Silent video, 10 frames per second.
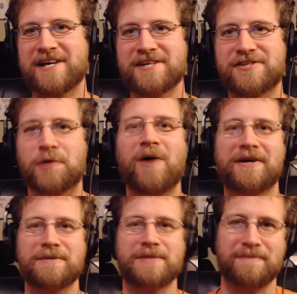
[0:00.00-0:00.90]
So
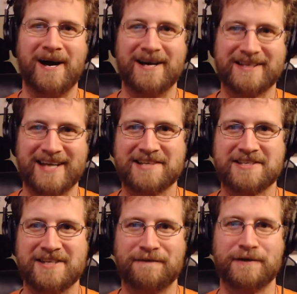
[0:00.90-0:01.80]
welcome to the
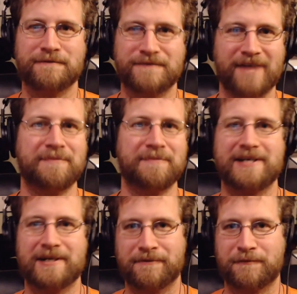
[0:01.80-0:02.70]
podcast if you've never been
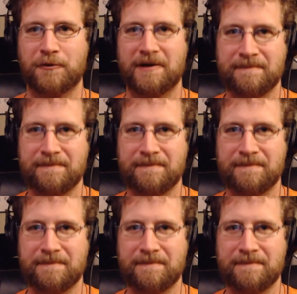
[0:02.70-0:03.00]
here before.